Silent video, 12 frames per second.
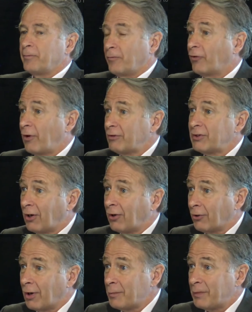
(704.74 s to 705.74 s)
For every
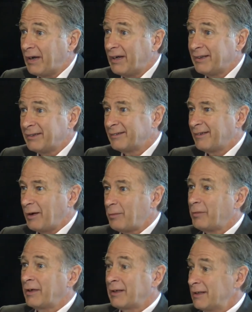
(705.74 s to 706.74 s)
dollar I'm paid,
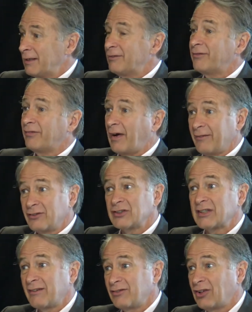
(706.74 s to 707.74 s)
I'm bringing in $5 to
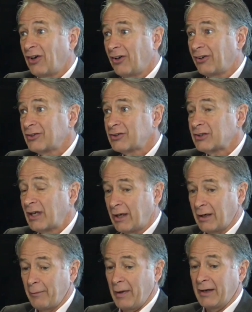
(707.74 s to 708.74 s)
$7
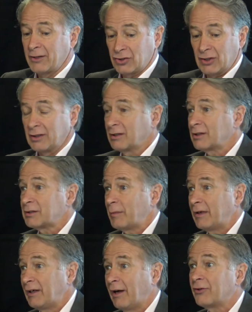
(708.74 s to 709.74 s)
and I'm managing this
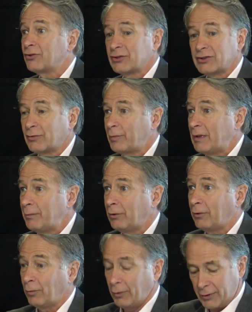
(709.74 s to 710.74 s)
many hundreds of
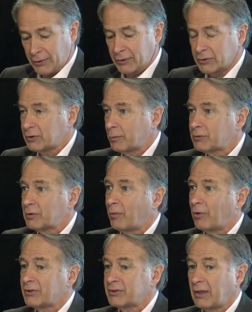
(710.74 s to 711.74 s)
people with some
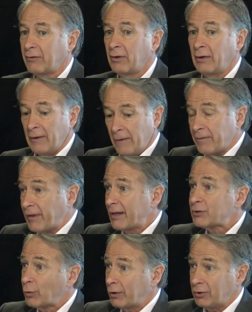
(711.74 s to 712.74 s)
support staff.
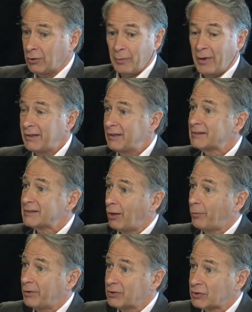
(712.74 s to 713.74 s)
That's what your money is
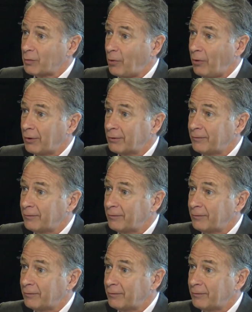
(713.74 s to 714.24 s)
helping support.